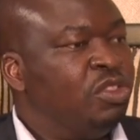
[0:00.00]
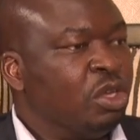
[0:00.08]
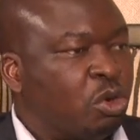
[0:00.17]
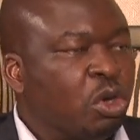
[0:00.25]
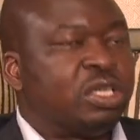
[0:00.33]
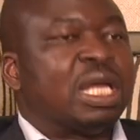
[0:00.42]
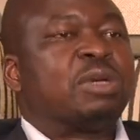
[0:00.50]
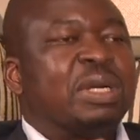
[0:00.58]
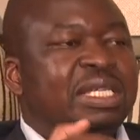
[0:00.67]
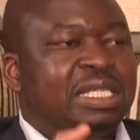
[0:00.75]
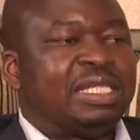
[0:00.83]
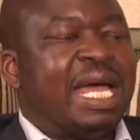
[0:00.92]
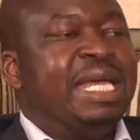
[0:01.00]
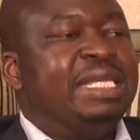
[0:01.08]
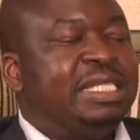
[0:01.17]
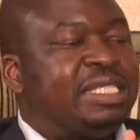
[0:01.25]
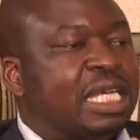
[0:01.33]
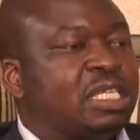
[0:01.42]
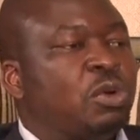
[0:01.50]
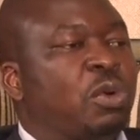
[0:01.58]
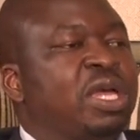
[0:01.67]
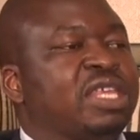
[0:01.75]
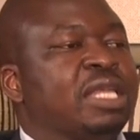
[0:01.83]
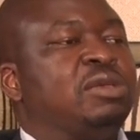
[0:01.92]
The contract was designed in such a
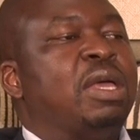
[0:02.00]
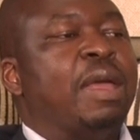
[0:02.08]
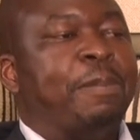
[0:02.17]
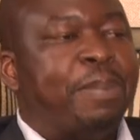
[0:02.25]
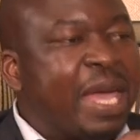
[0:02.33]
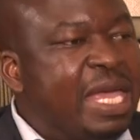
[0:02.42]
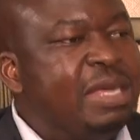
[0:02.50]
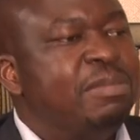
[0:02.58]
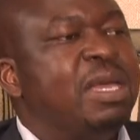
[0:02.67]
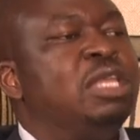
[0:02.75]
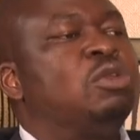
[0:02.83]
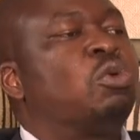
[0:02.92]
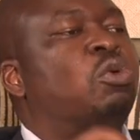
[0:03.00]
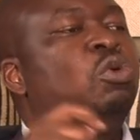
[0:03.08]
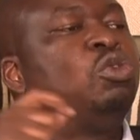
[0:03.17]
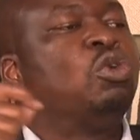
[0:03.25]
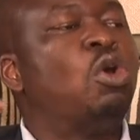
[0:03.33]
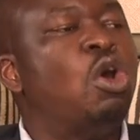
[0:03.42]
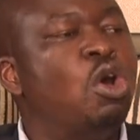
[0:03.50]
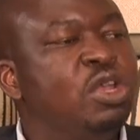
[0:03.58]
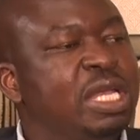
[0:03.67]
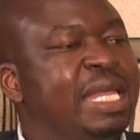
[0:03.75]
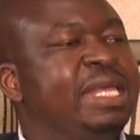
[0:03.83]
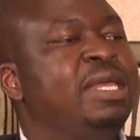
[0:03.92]
way that a payment could
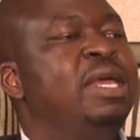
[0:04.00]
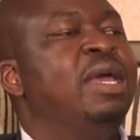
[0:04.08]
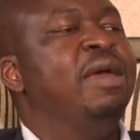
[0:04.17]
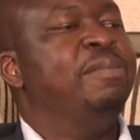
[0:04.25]
only